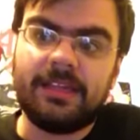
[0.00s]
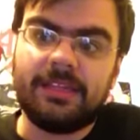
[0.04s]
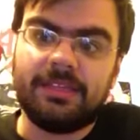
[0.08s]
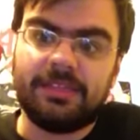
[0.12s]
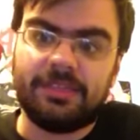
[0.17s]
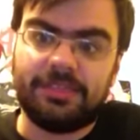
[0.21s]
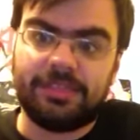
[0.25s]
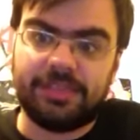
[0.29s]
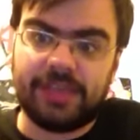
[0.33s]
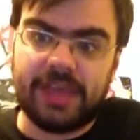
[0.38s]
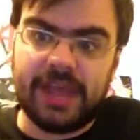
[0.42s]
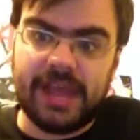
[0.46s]

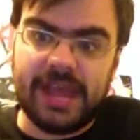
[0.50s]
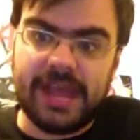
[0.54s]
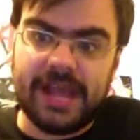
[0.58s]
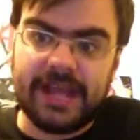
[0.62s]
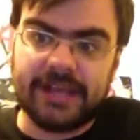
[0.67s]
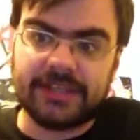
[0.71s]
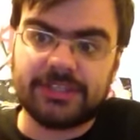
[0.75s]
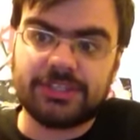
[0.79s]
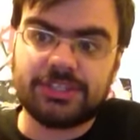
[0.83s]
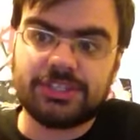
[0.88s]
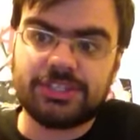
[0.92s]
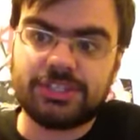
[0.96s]

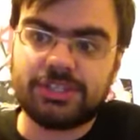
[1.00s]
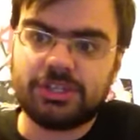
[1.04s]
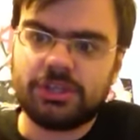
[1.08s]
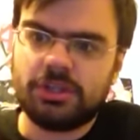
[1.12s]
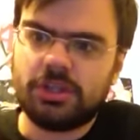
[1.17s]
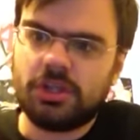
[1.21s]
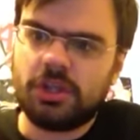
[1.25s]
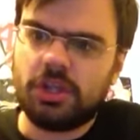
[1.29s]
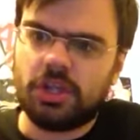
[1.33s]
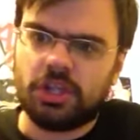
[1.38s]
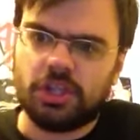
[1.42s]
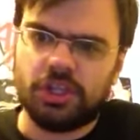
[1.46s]
that,
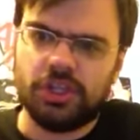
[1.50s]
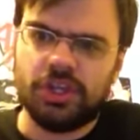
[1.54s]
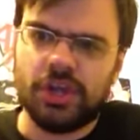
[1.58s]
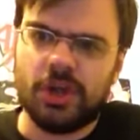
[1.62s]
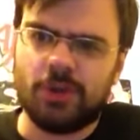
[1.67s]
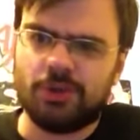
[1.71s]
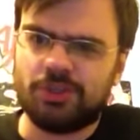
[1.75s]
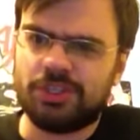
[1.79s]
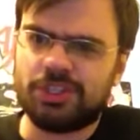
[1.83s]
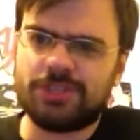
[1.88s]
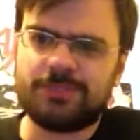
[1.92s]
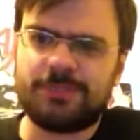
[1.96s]
you
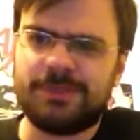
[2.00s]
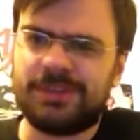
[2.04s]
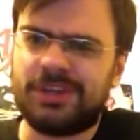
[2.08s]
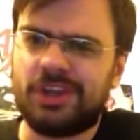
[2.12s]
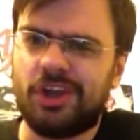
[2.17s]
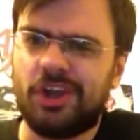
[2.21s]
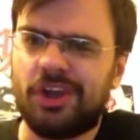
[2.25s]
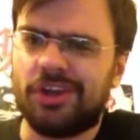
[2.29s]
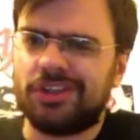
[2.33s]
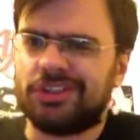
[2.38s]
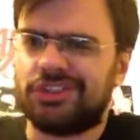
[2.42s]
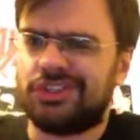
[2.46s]
know, just
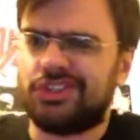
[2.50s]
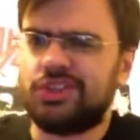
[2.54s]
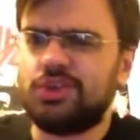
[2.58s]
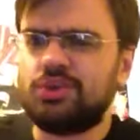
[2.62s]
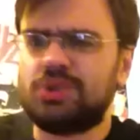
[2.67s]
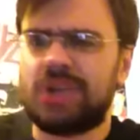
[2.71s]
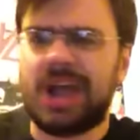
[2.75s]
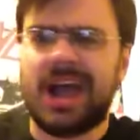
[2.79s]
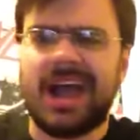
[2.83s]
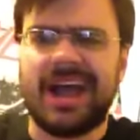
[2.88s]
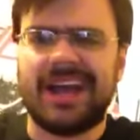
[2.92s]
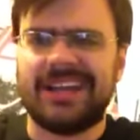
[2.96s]
because you
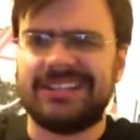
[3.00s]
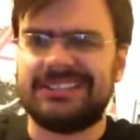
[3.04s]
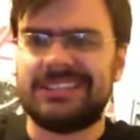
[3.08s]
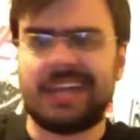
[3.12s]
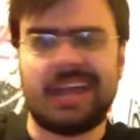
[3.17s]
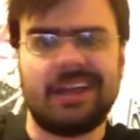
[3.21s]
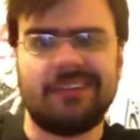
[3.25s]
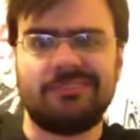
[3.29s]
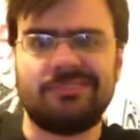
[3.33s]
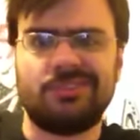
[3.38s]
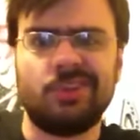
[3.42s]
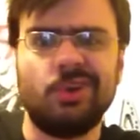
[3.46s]
guys
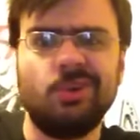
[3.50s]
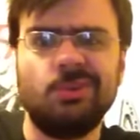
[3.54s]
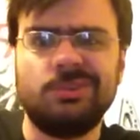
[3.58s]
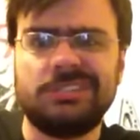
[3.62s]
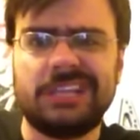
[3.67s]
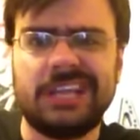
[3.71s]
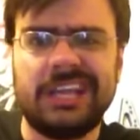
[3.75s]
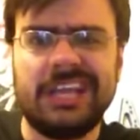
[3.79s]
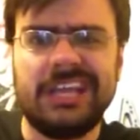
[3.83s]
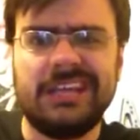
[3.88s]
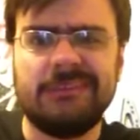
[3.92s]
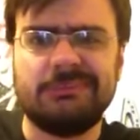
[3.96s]
have two
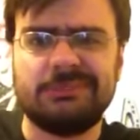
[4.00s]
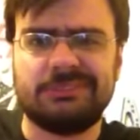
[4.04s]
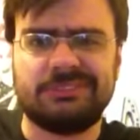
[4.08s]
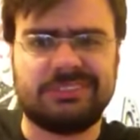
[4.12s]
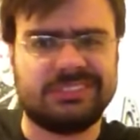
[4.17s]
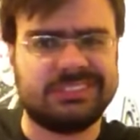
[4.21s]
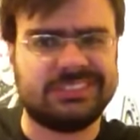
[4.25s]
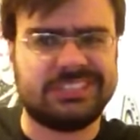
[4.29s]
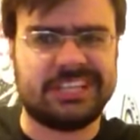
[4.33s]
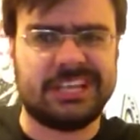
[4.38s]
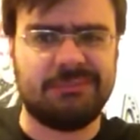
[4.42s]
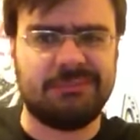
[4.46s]
teams of the
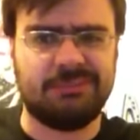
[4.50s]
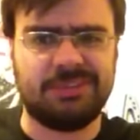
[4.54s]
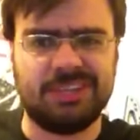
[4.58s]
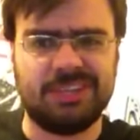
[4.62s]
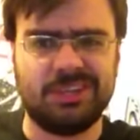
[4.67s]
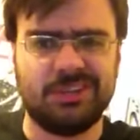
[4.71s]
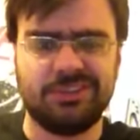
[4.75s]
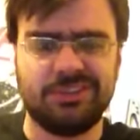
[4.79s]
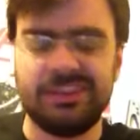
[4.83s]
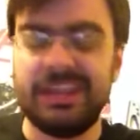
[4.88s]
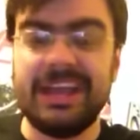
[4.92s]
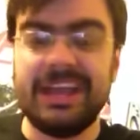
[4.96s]
same
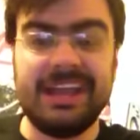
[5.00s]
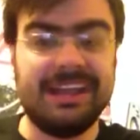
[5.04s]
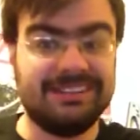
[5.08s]
guild